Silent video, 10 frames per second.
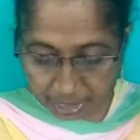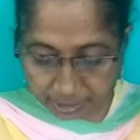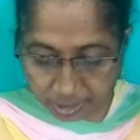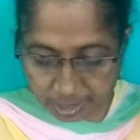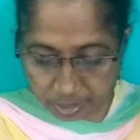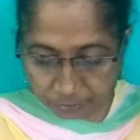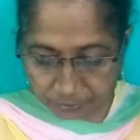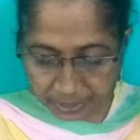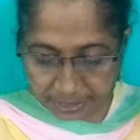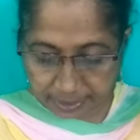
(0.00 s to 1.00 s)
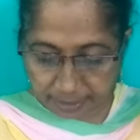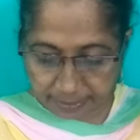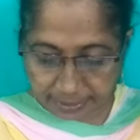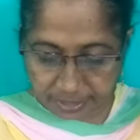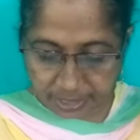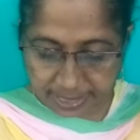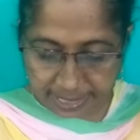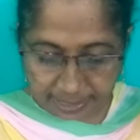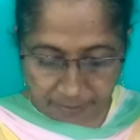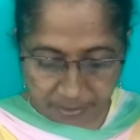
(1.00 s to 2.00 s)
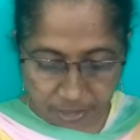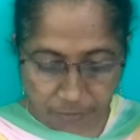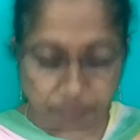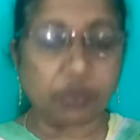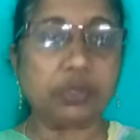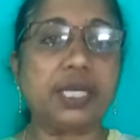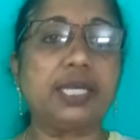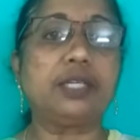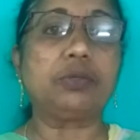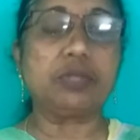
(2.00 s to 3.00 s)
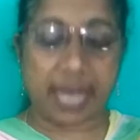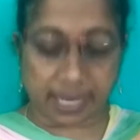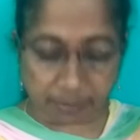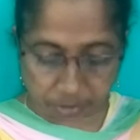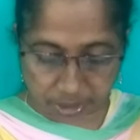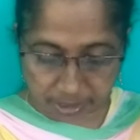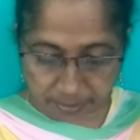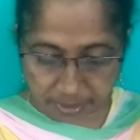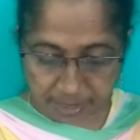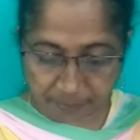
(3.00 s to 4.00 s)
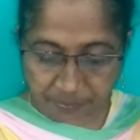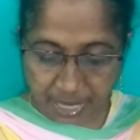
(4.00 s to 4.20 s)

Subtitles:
This offended the religious sentiments of both Hindus and Muslims.